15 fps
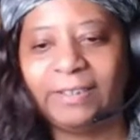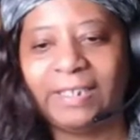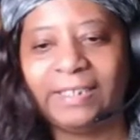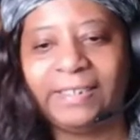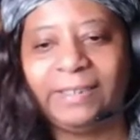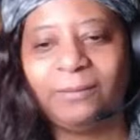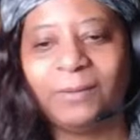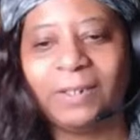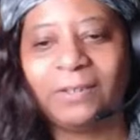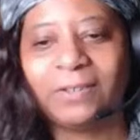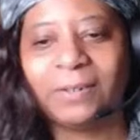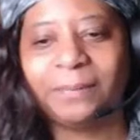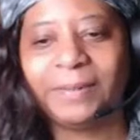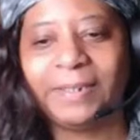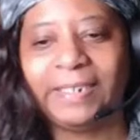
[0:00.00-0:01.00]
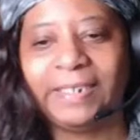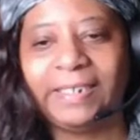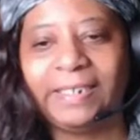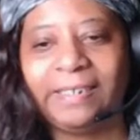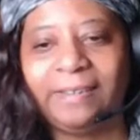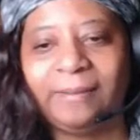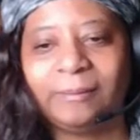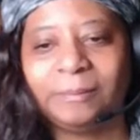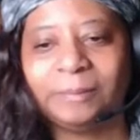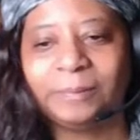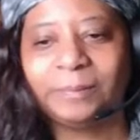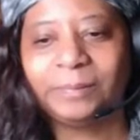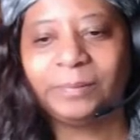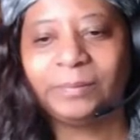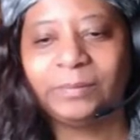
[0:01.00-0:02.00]
honey, welcome in.
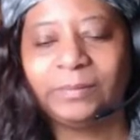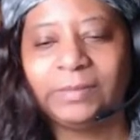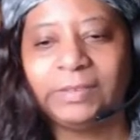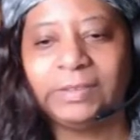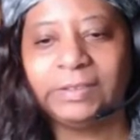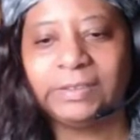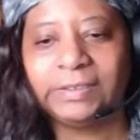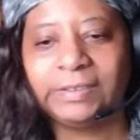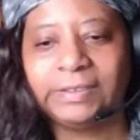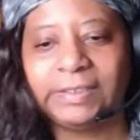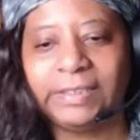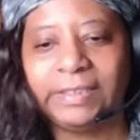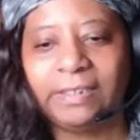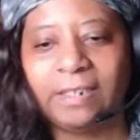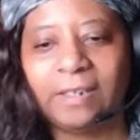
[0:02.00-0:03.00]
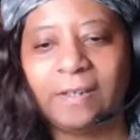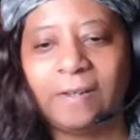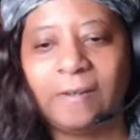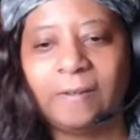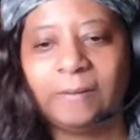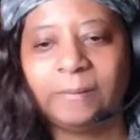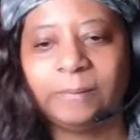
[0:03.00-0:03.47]
Good to see y'all.